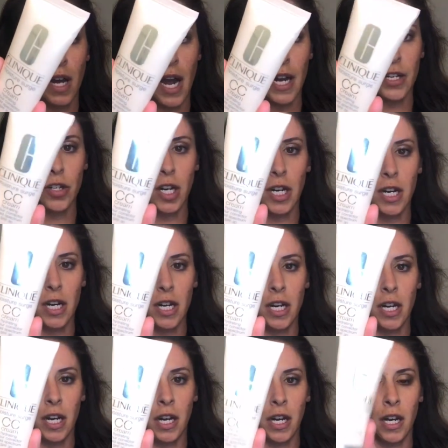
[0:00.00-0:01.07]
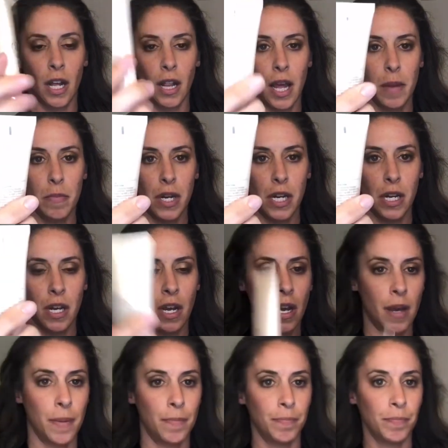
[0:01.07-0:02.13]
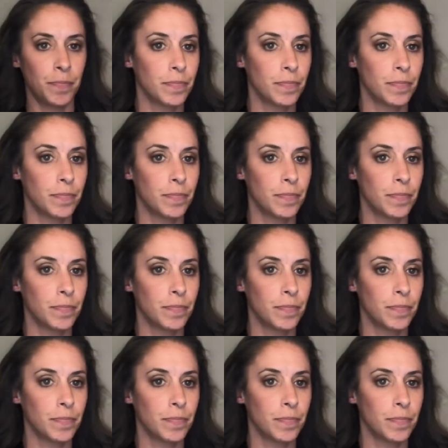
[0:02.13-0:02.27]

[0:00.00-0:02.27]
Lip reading: hydrating, light medium,